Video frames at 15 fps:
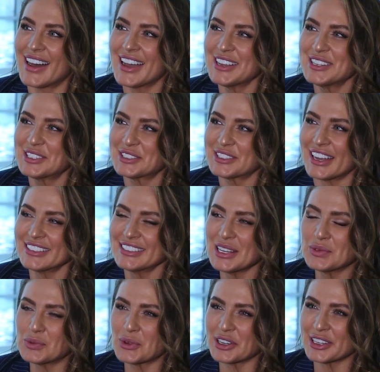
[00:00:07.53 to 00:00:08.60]
I
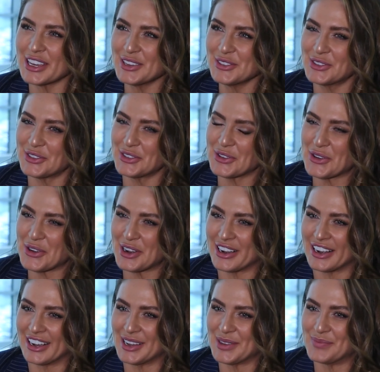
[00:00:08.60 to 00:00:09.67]
started working for
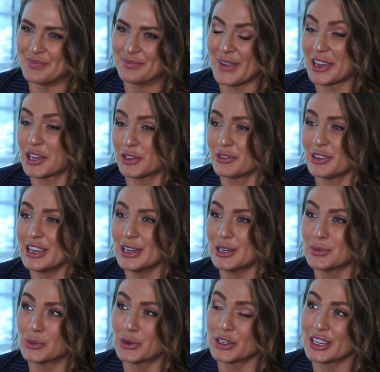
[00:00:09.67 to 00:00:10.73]
my
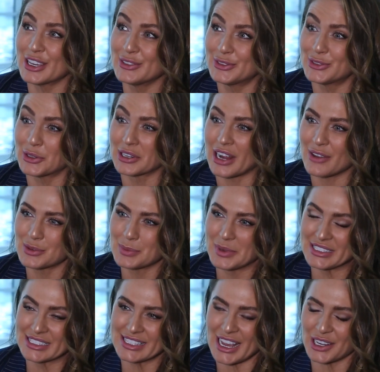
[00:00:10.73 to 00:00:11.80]
career working for
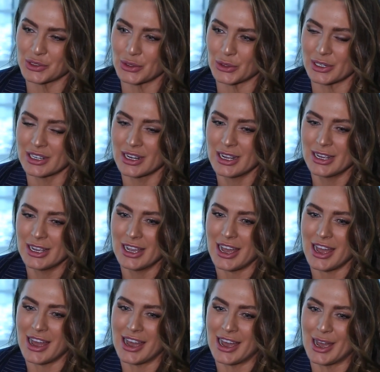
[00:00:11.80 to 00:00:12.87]
government sector
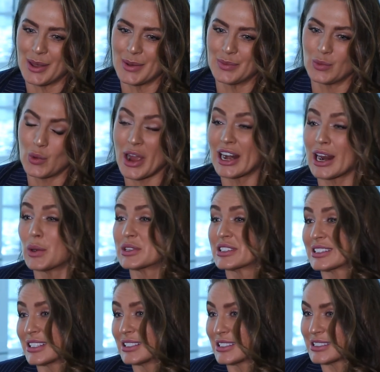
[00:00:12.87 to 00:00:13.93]
while I
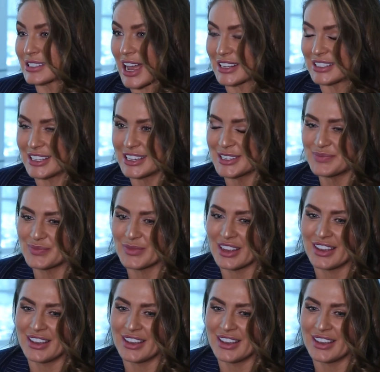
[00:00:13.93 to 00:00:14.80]
was still studying.